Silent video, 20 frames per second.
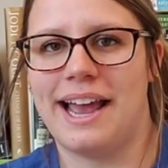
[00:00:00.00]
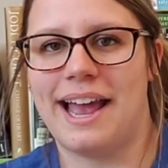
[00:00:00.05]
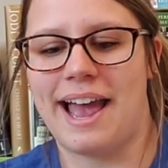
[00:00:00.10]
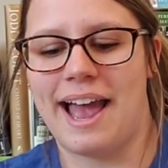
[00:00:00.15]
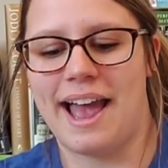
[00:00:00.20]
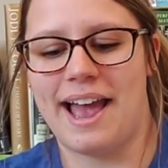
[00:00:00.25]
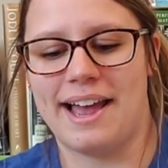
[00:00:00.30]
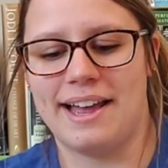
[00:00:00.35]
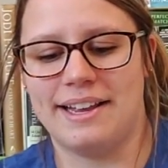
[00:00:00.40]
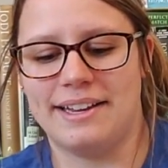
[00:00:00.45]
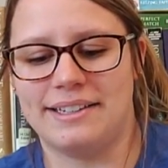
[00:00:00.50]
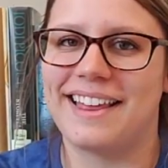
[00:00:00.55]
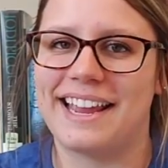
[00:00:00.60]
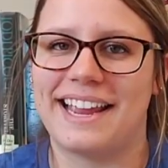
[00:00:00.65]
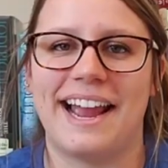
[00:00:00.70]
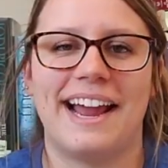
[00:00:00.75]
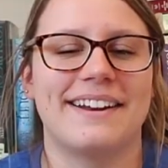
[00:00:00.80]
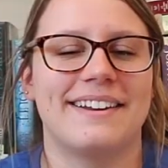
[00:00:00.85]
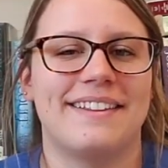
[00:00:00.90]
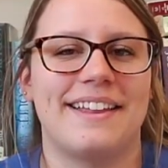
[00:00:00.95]
and they
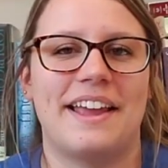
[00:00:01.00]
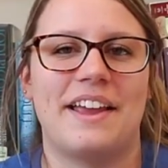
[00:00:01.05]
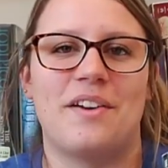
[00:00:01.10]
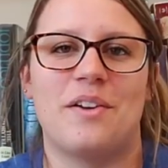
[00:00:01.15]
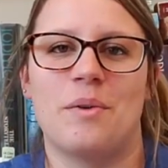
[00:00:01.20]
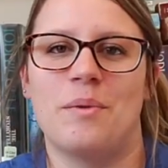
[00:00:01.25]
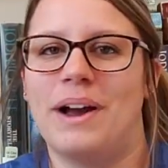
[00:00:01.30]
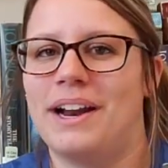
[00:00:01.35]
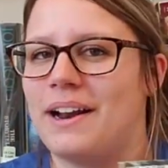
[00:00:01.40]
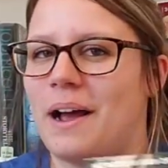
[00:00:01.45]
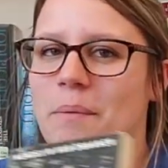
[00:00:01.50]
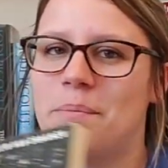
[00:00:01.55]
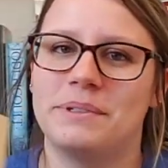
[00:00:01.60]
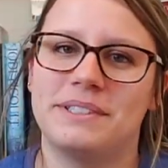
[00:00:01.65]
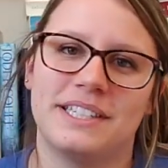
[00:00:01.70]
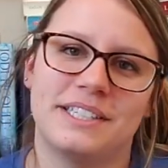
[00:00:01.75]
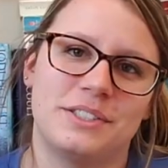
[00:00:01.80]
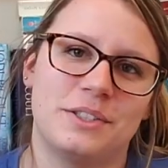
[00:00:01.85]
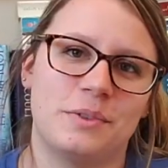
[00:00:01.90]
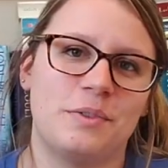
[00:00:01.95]
kind of went
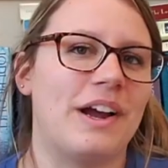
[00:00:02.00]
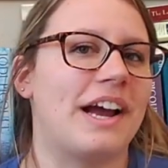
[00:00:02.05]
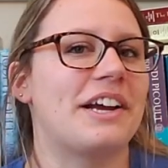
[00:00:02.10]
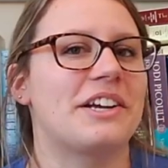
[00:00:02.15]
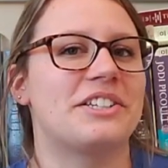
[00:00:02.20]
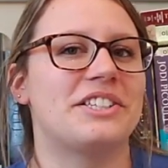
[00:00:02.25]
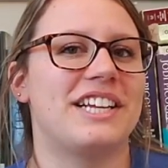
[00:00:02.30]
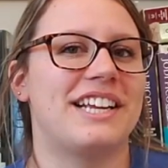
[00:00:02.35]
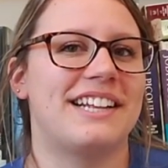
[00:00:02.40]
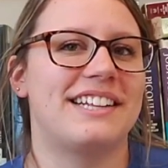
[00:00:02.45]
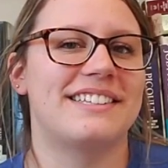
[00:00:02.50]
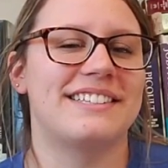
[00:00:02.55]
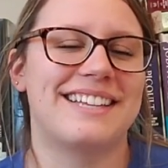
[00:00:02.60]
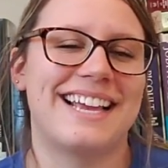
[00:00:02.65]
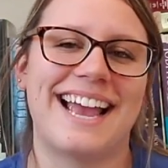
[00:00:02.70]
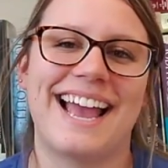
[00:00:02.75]
opposite directions,